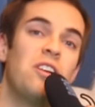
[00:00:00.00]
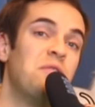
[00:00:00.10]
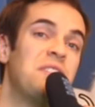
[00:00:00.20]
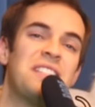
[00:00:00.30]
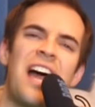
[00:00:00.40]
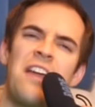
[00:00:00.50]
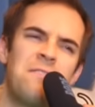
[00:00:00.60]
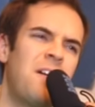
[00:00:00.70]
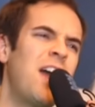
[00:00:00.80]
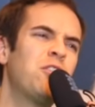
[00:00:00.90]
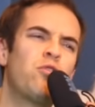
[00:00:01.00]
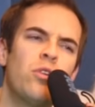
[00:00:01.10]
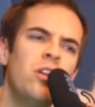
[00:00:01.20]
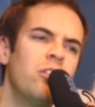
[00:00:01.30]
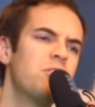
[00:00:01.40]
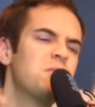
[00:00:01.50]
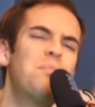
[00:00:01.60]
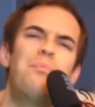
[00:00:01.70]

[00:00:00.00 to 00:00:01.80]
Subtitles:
of sci-fi, thrillers,